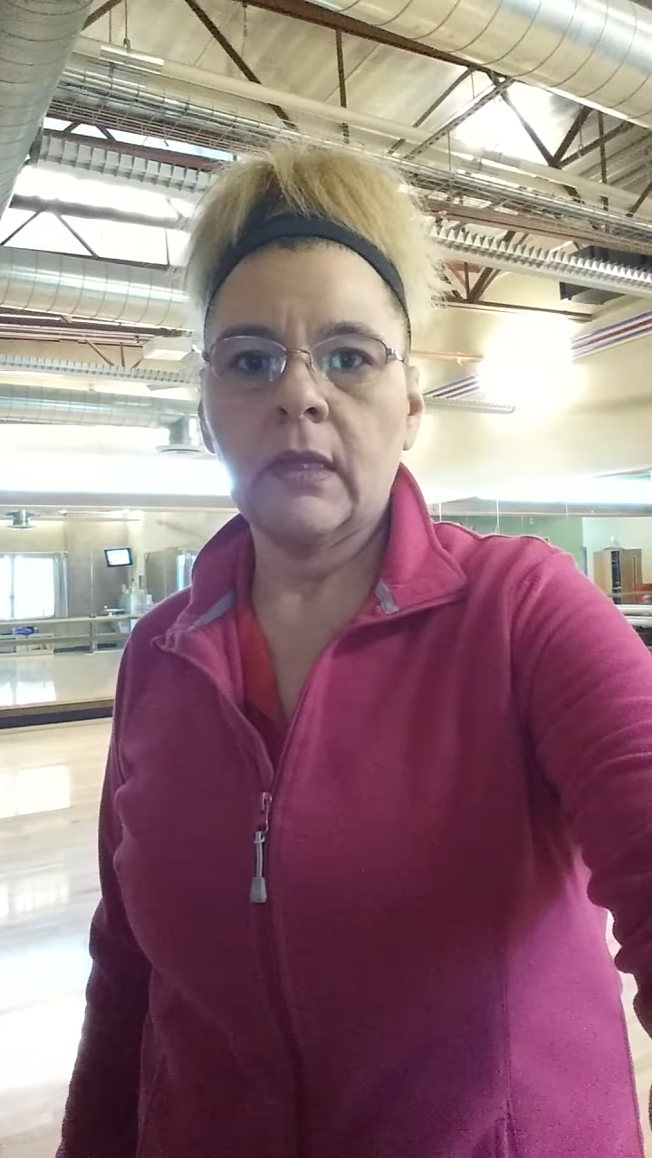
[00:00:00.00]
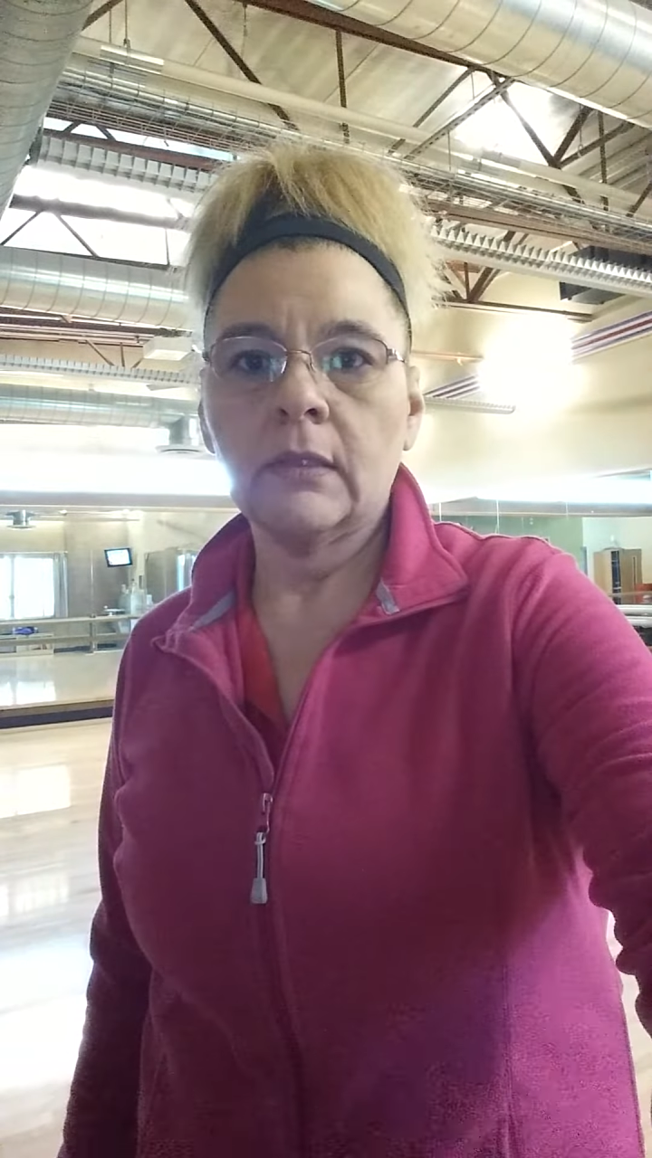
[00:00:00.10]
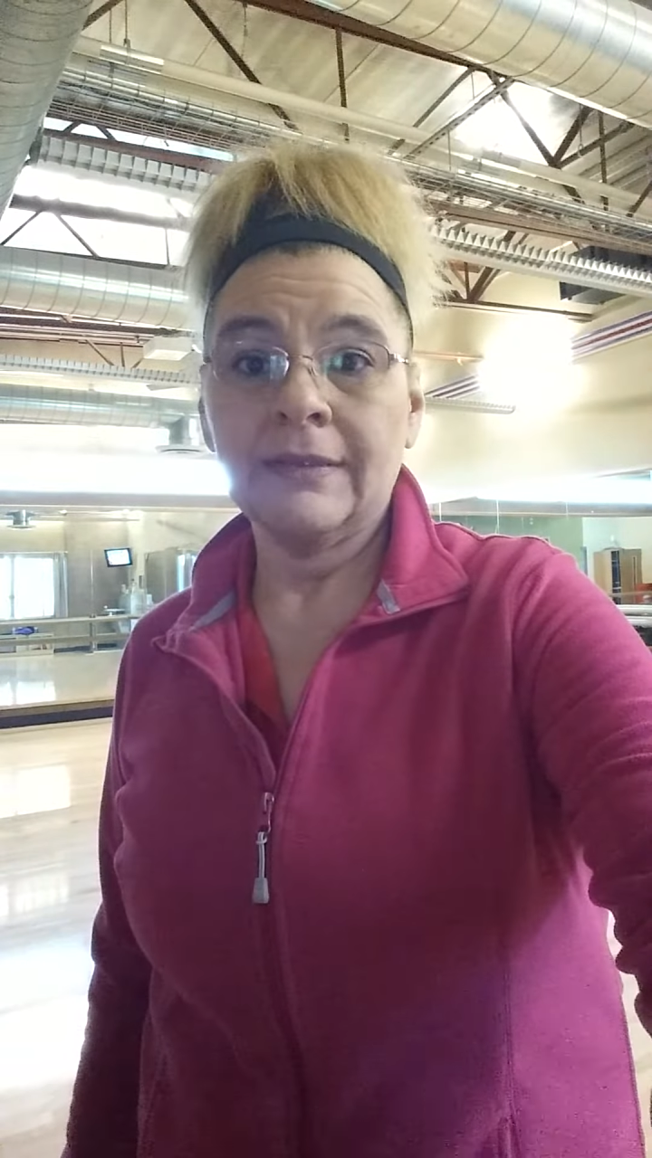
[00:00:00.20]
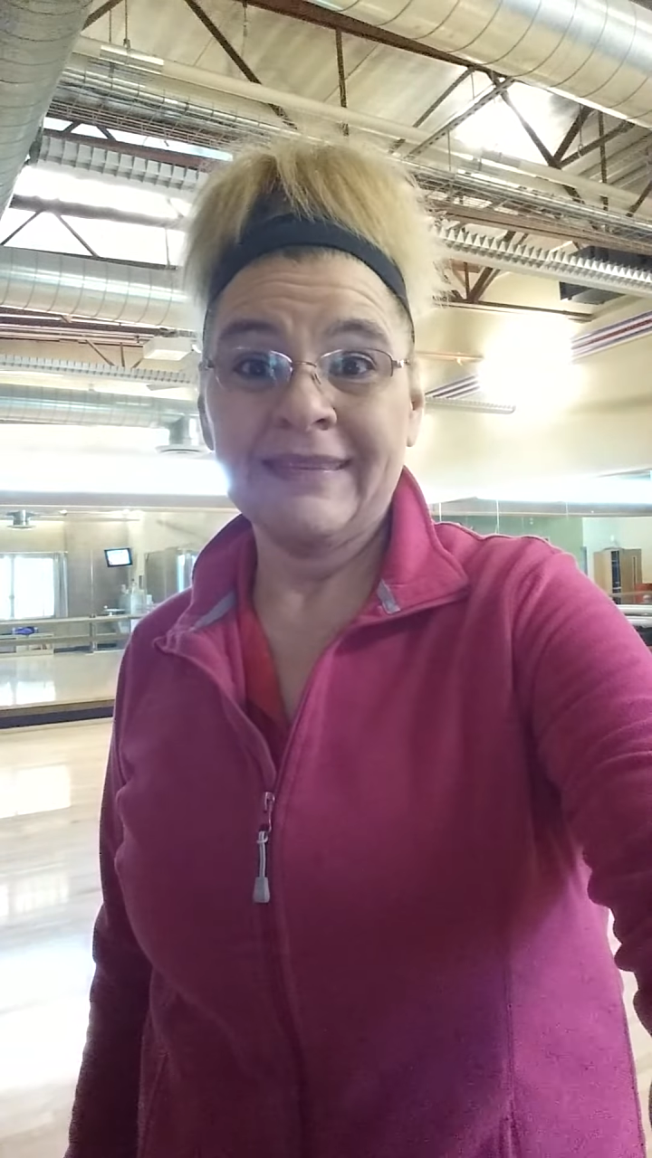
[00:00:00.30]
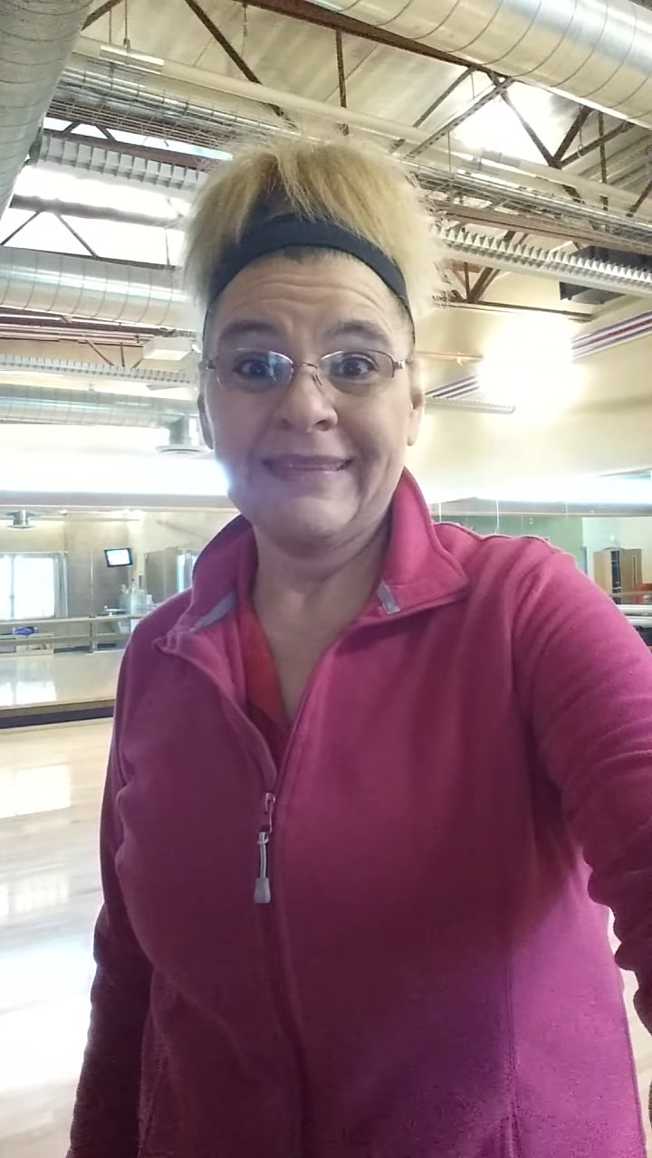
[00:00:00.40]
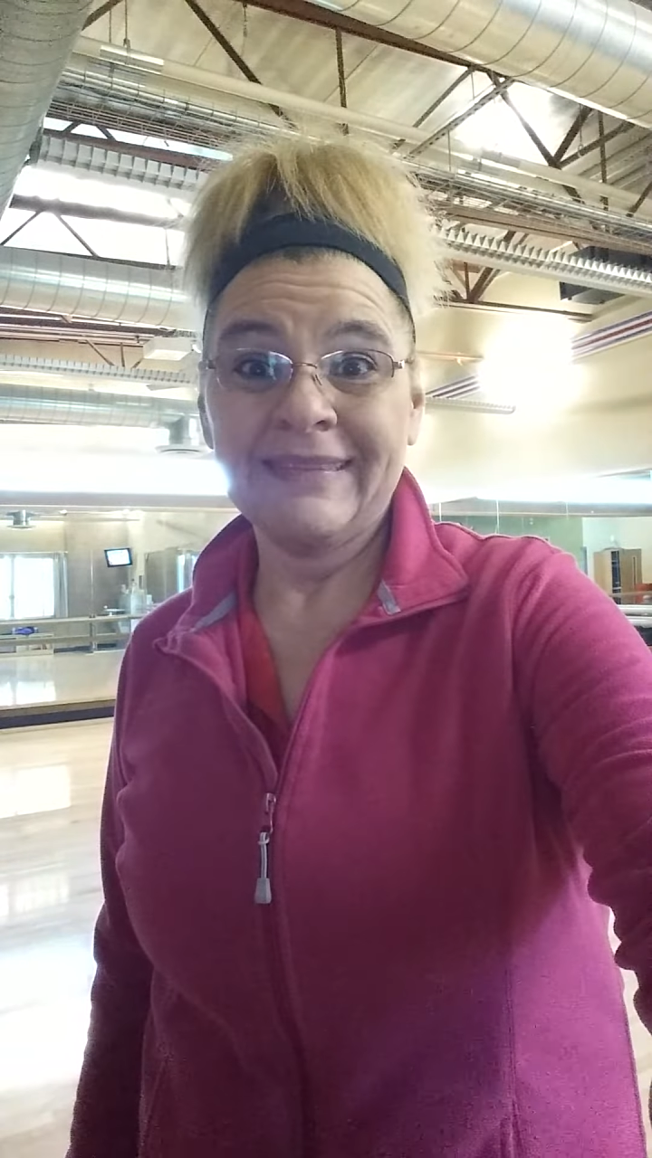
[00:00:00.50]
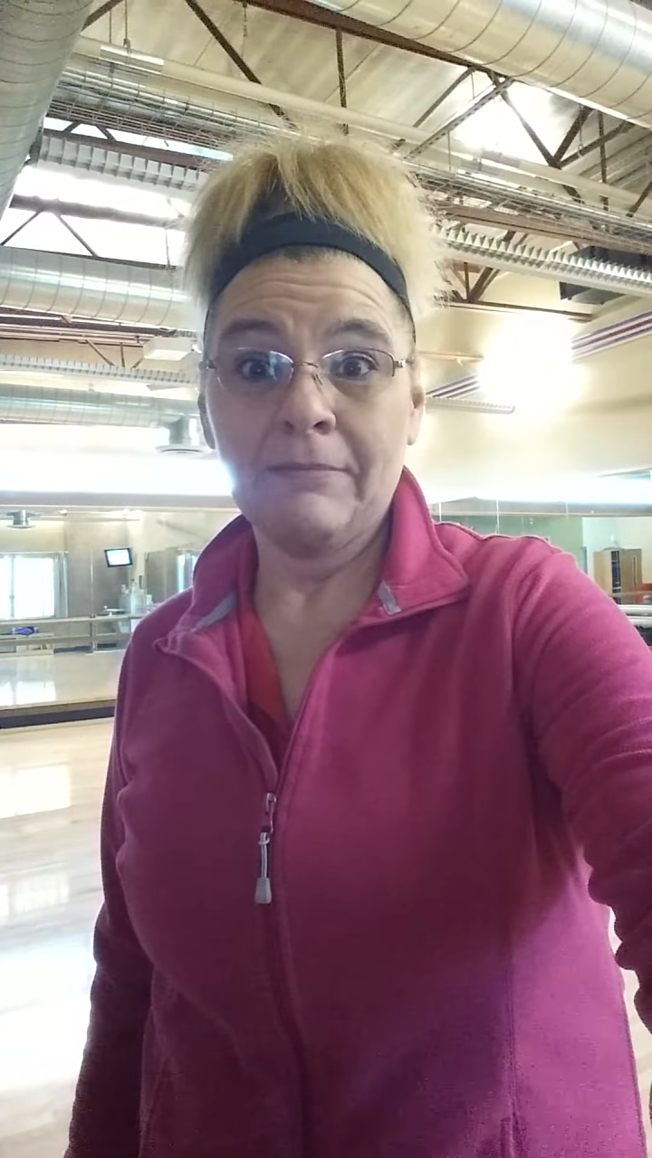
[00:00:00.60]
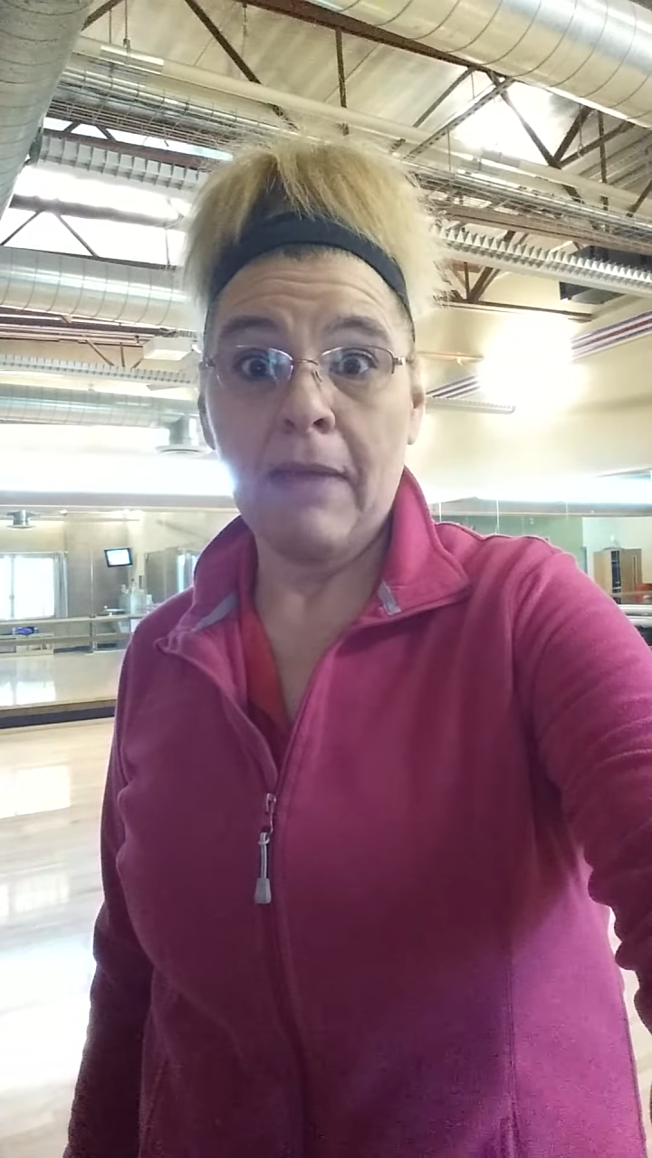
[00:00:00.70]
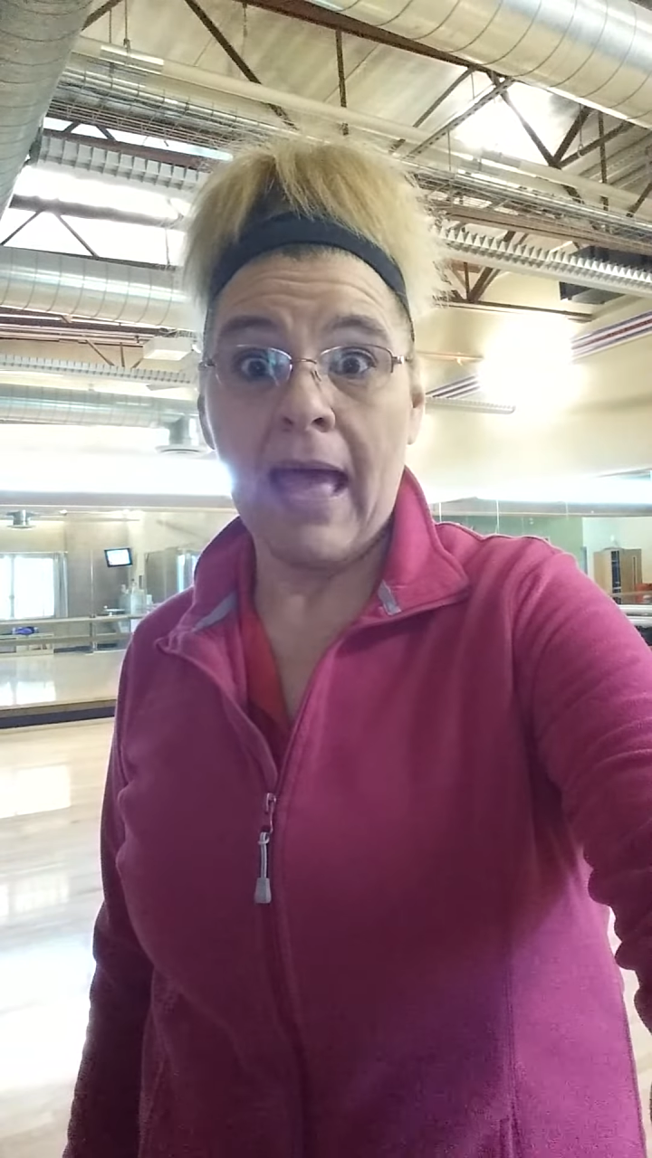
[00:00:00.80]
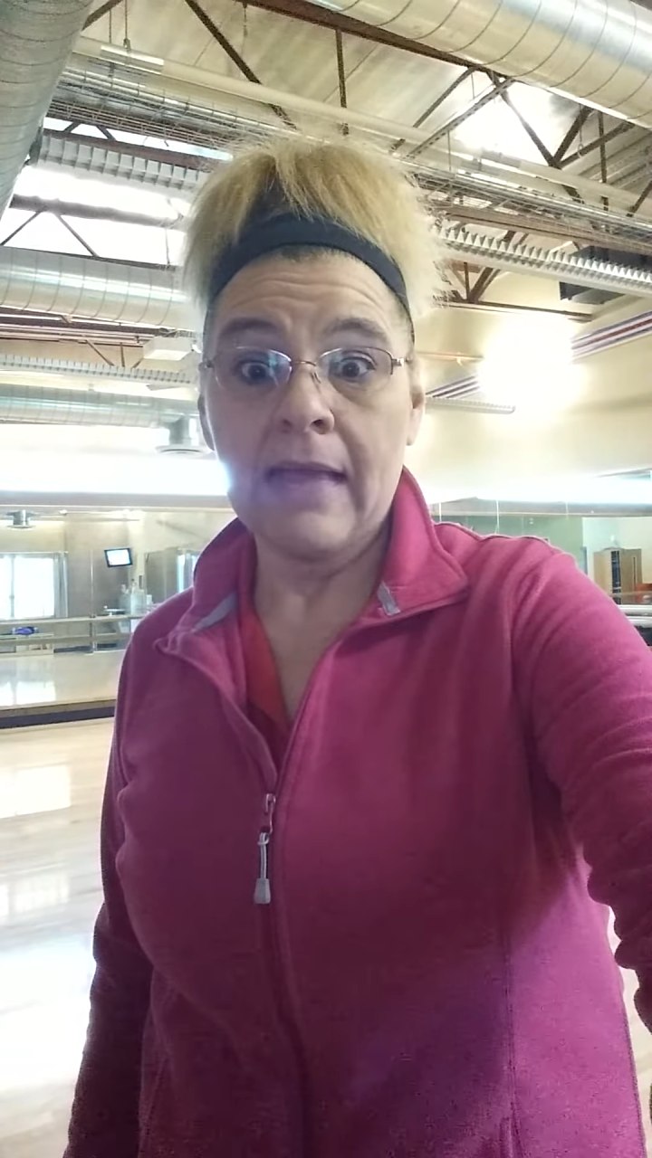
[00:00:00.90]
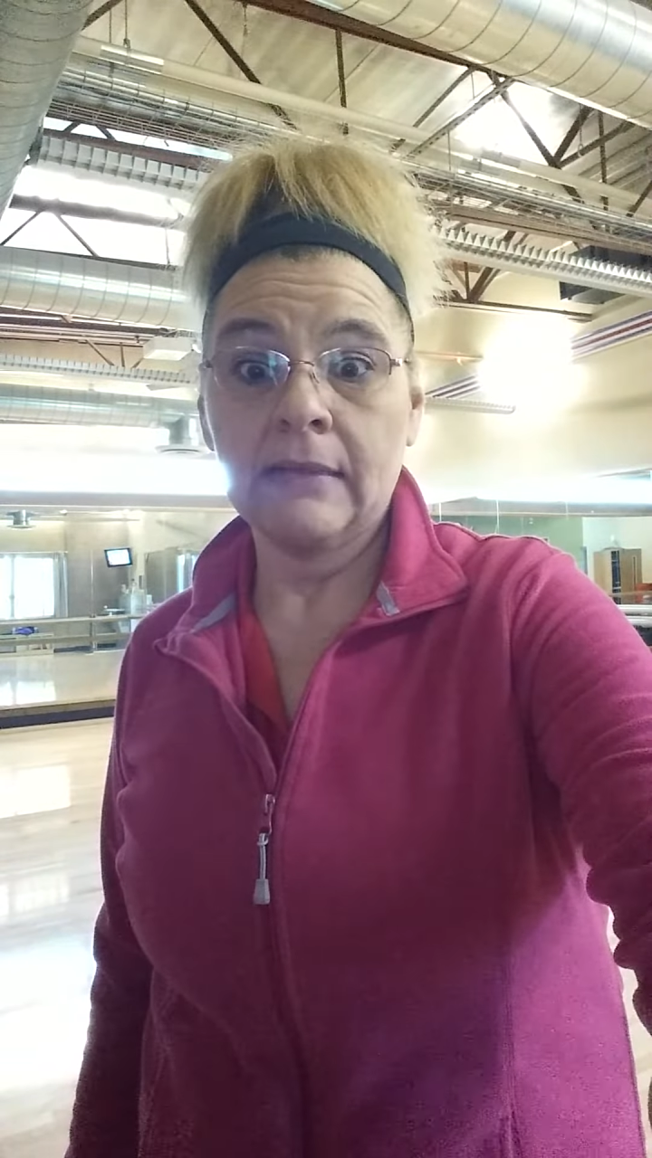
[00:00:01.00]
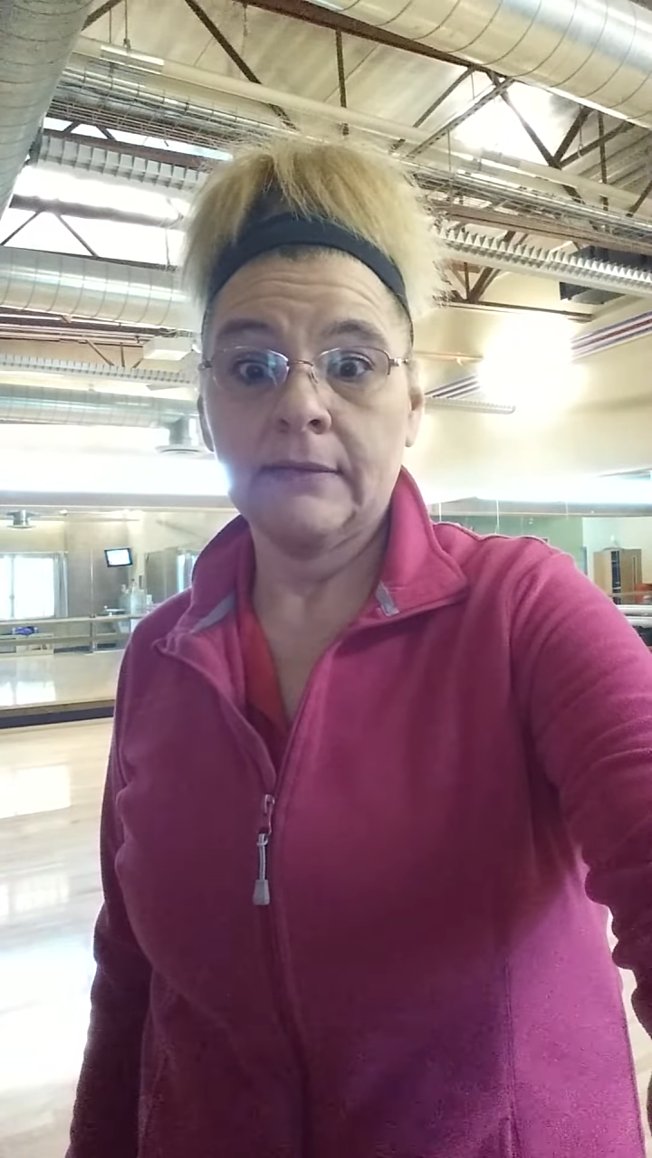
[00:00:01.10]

these. Bye.